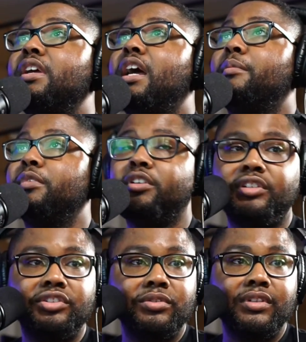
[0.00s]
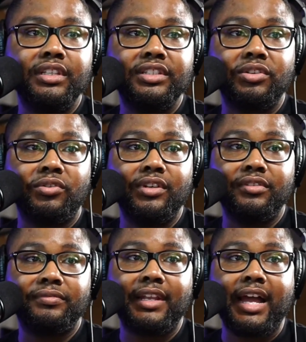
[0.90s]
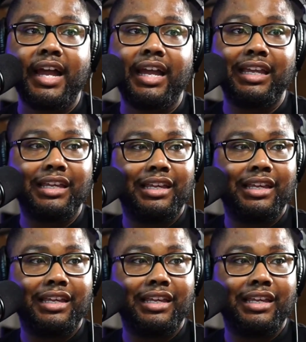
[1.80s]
I'm literally doing this on the fly.